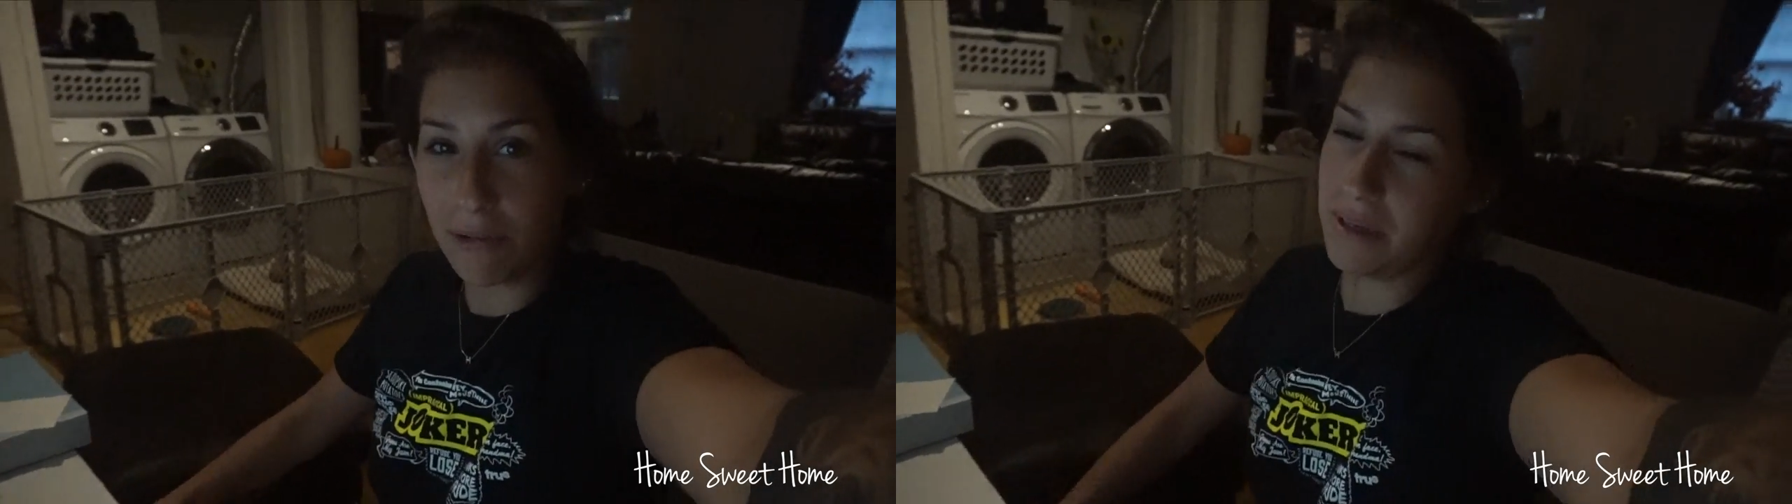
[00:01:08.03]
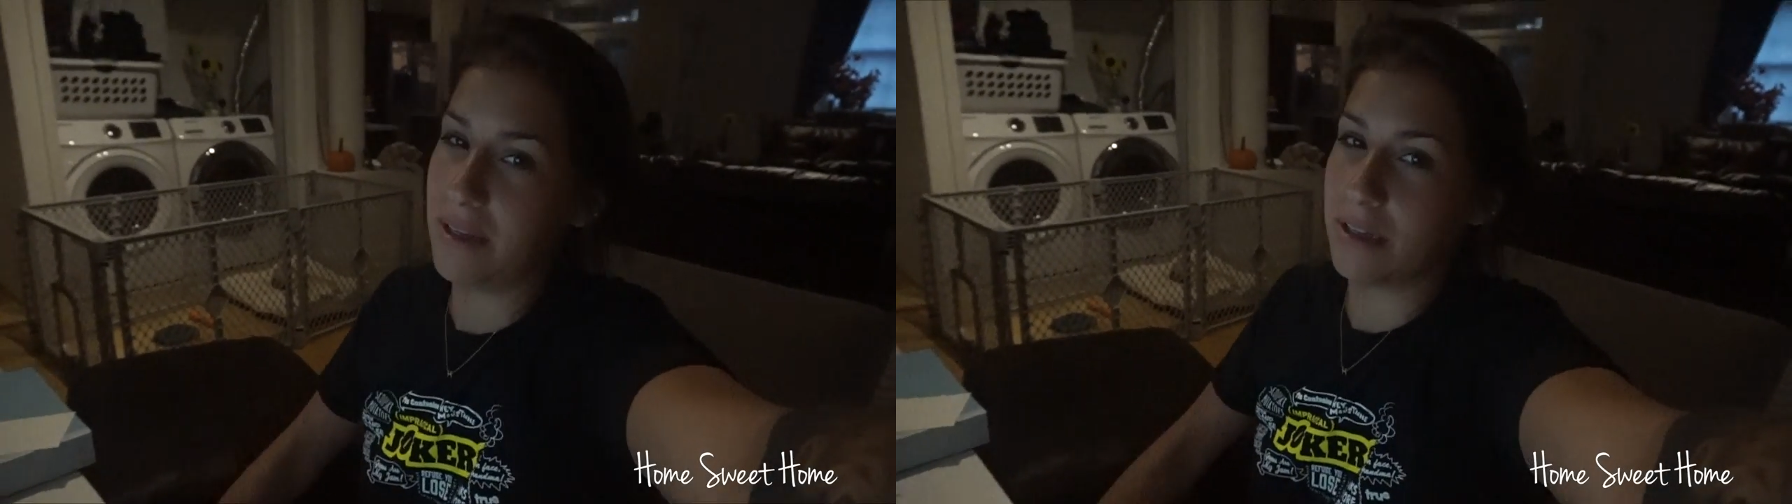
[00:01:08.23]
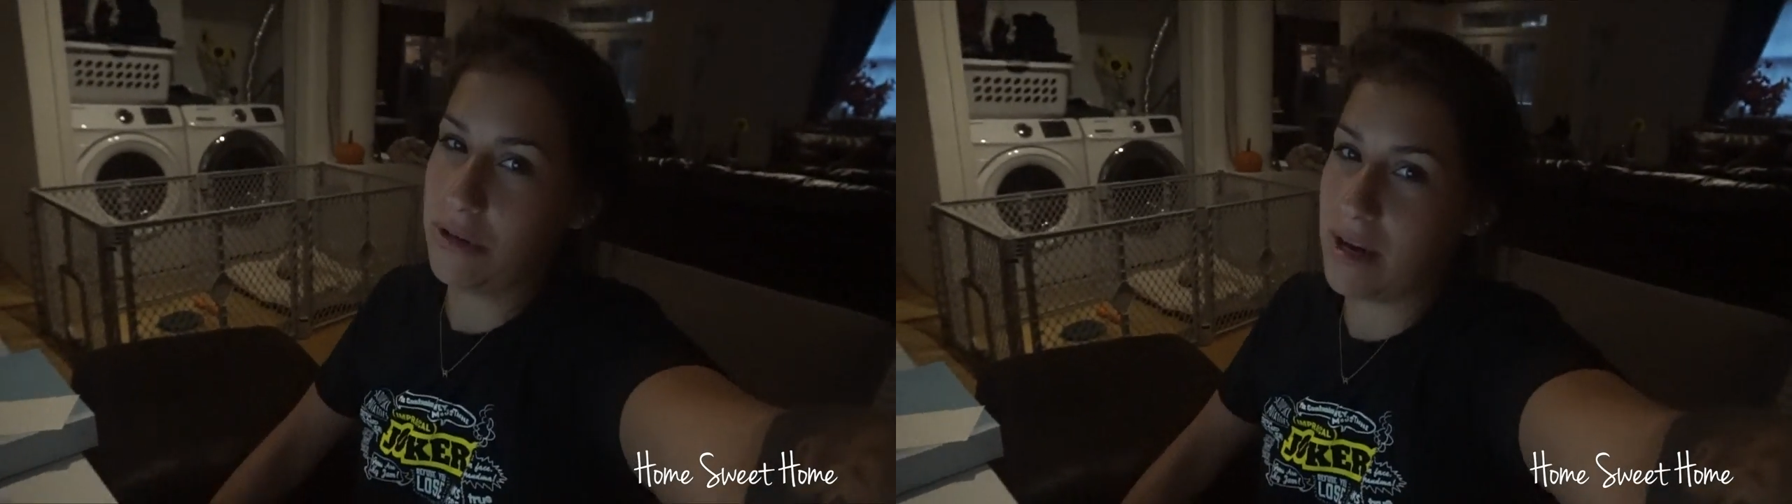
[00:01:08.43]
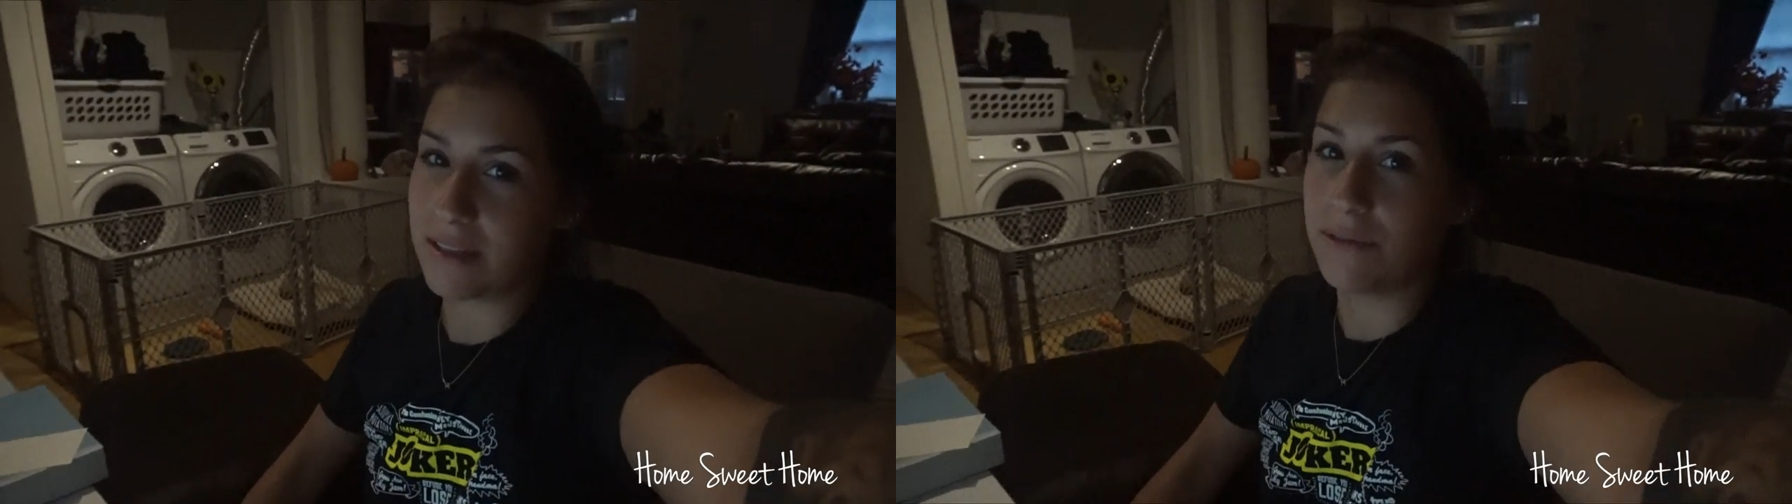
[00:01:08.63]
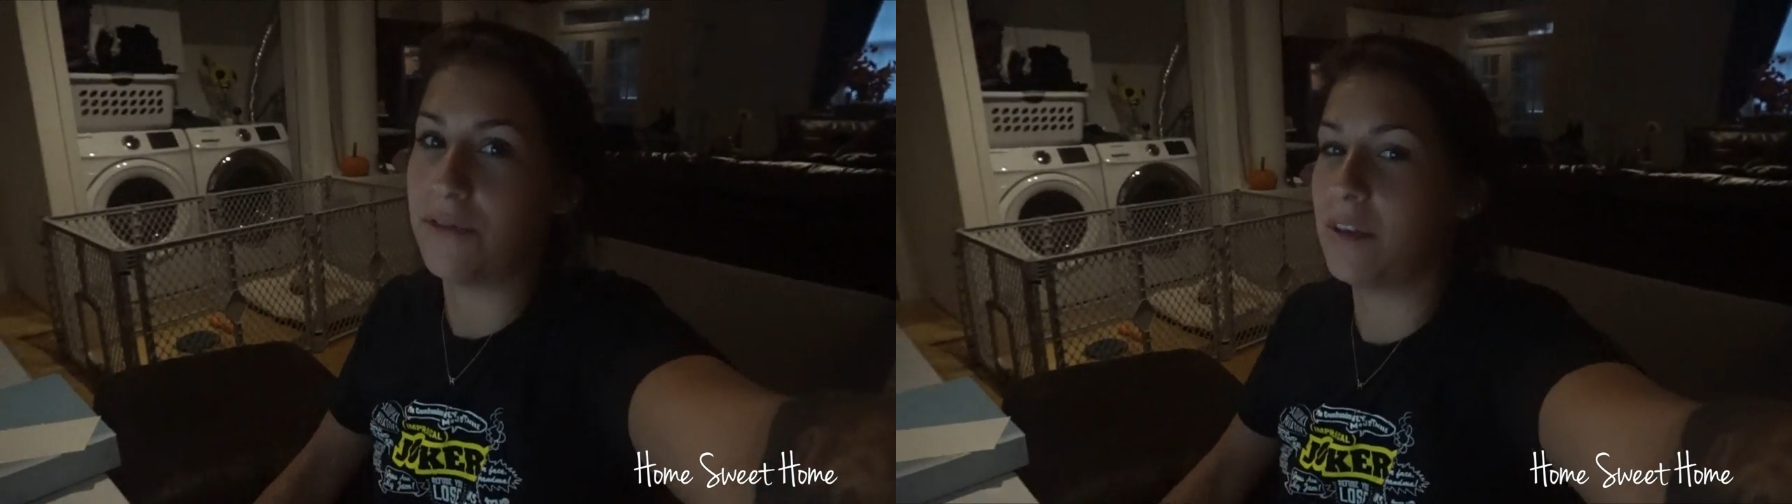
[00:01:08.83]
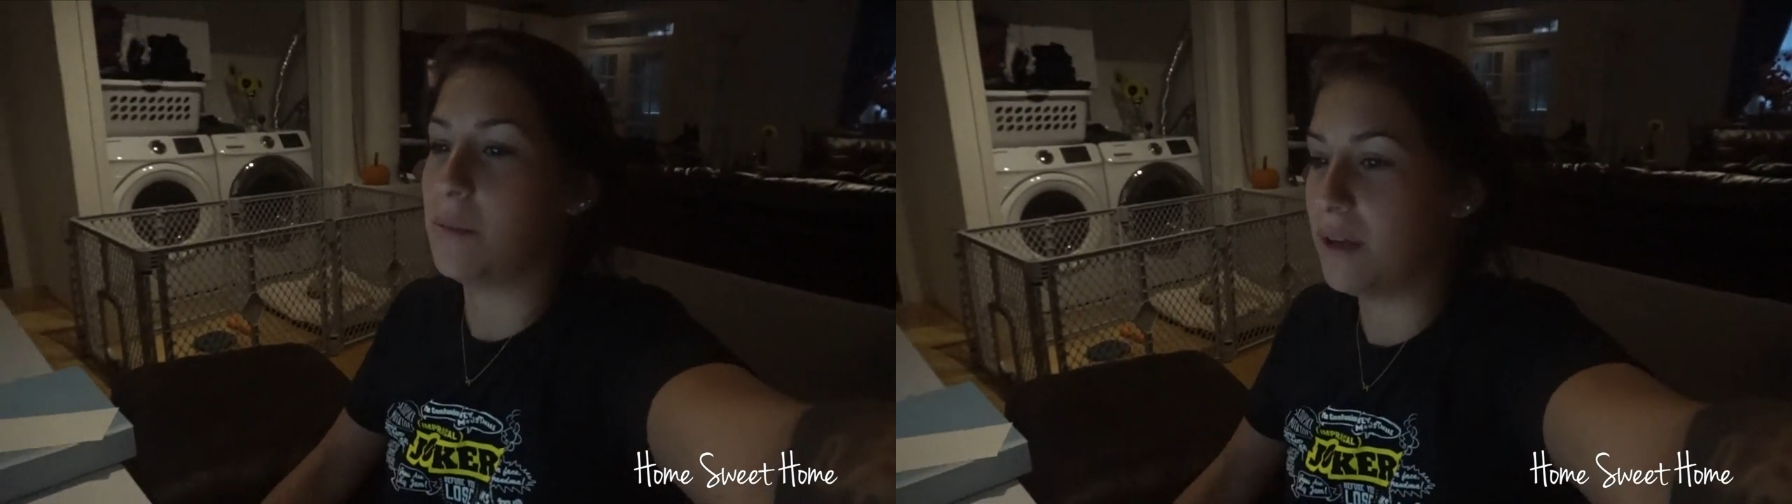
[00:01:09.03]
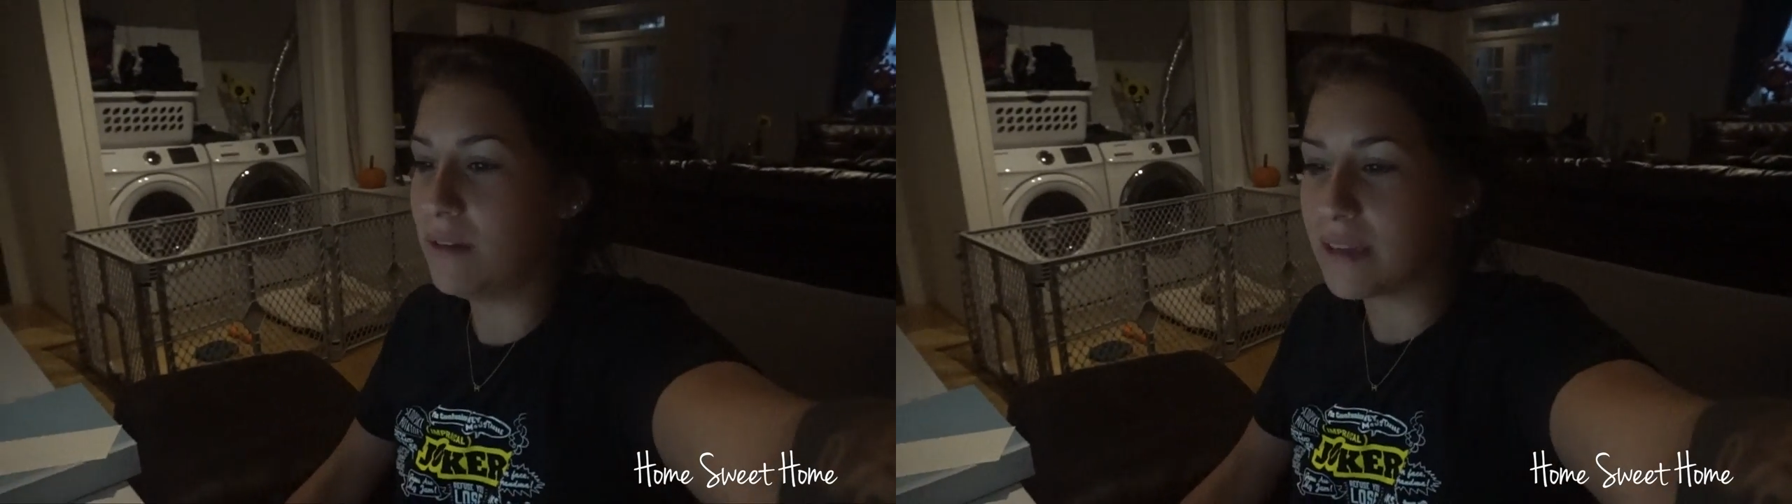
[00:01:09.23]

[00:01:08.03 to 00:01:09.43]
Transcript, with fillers: really attractive female?